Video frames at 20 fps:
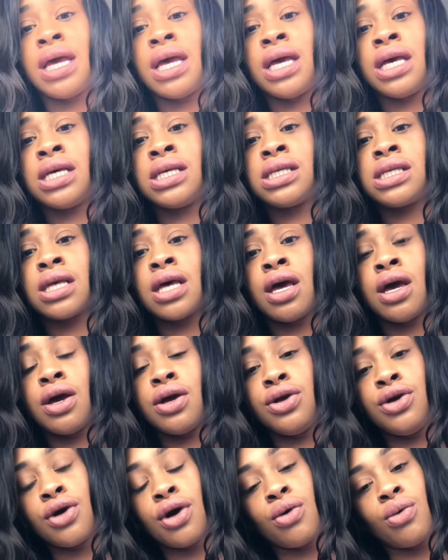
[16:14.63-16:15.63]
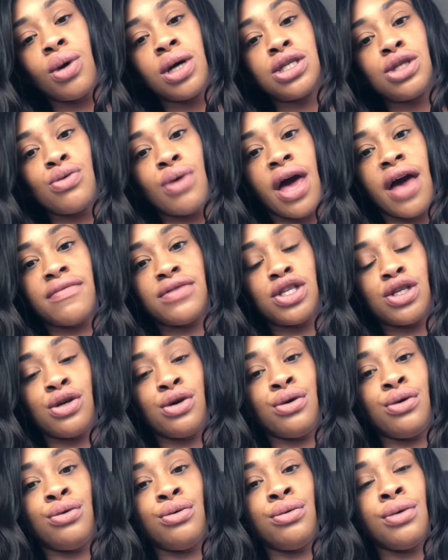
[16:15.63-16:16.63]
is you're going to have
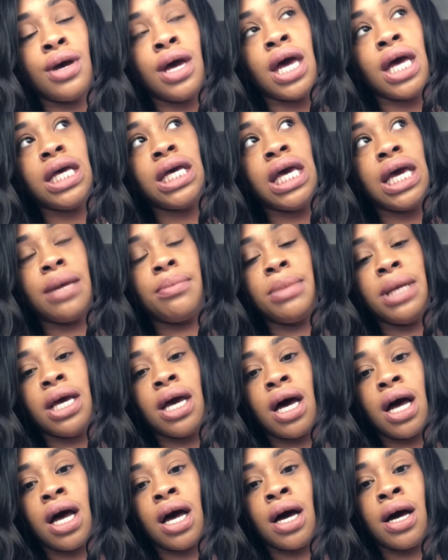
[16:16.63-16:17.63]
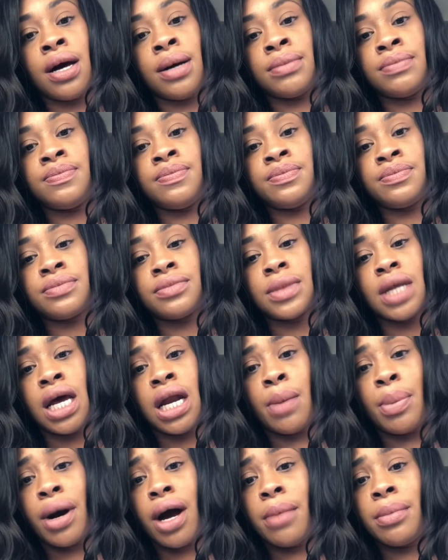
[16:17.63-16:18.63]
to get me
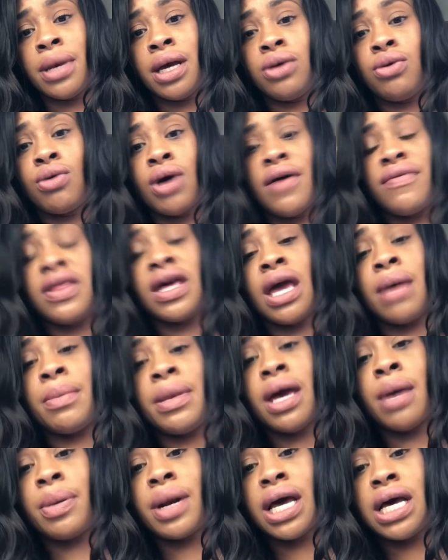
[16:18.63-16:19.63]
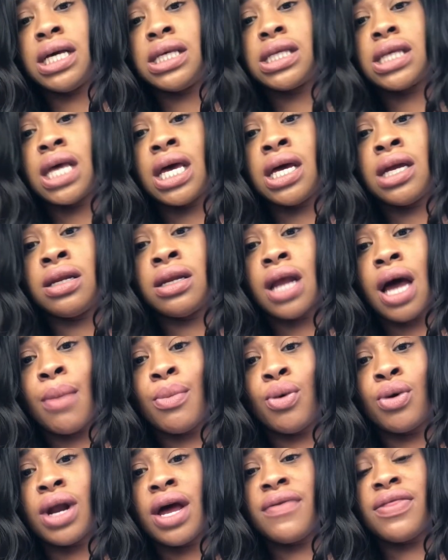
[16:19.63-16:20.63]
an apartment. You're gonna have to get me a place, and
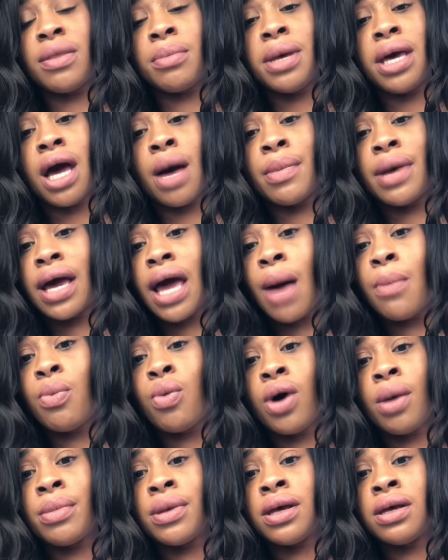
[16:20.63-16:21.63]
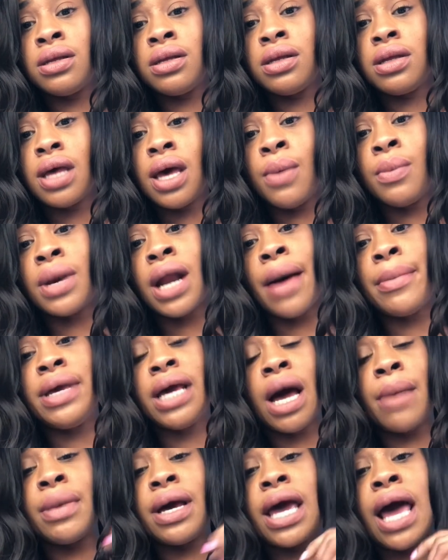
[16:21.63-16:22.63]
I'm gonna have to become a Cap woman. And when I
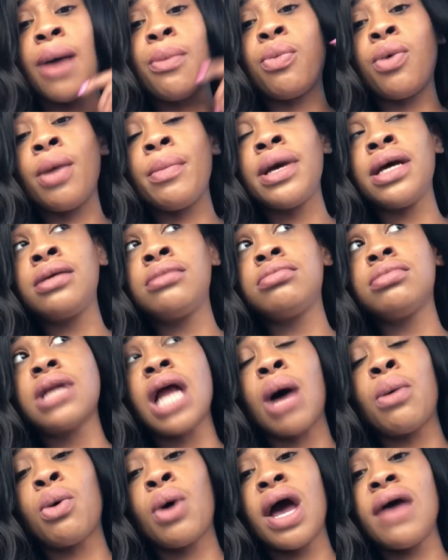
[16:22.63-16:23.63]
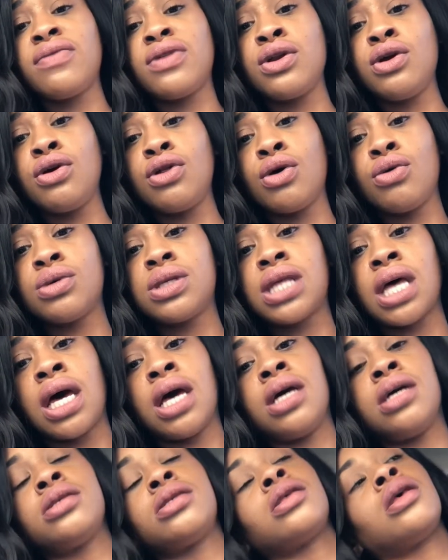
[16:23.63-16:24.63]
become a Cap woman, I won't have to do those
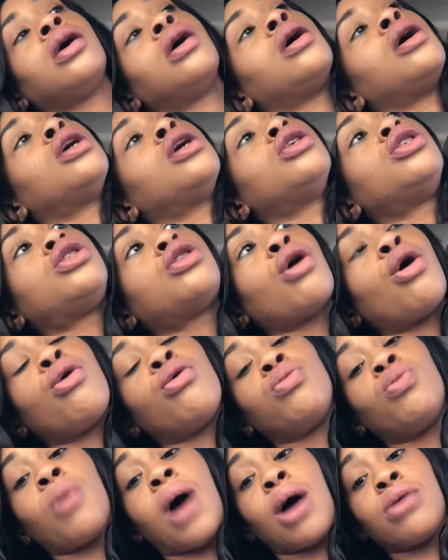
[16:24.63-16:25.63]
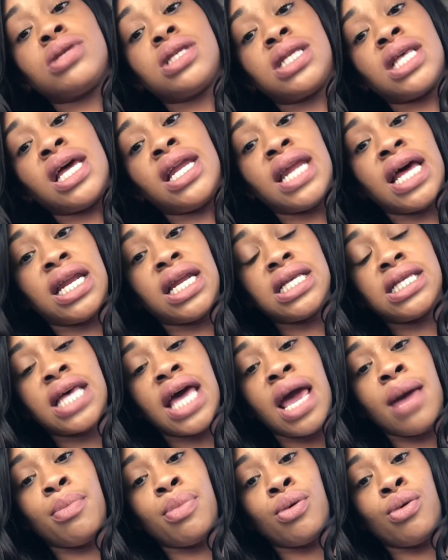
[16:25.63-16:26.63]
things. So while sitting at the
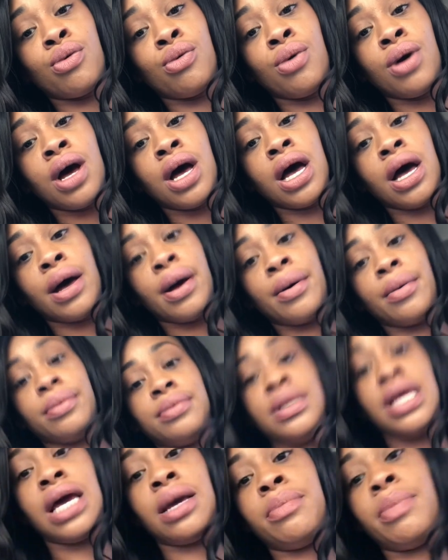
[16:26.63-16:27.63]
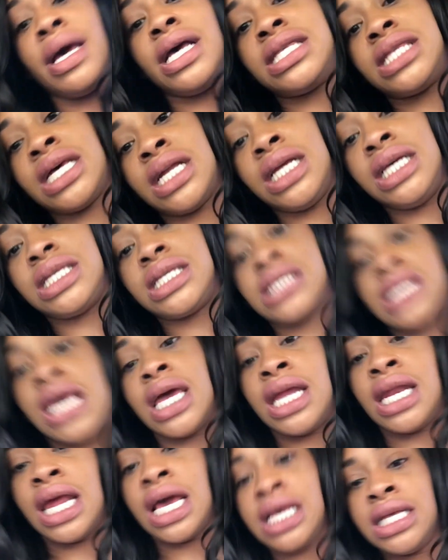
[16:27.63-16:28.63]
table, they basically sit
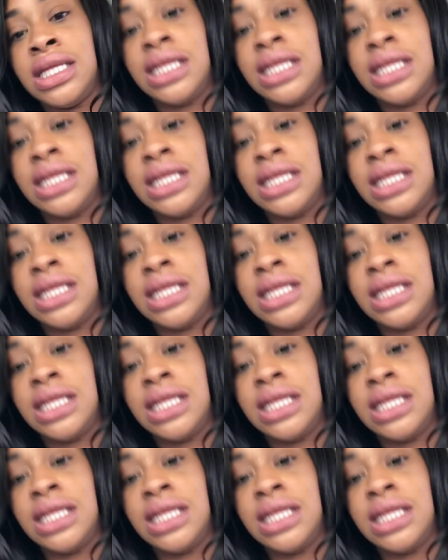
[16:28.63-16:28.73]
and they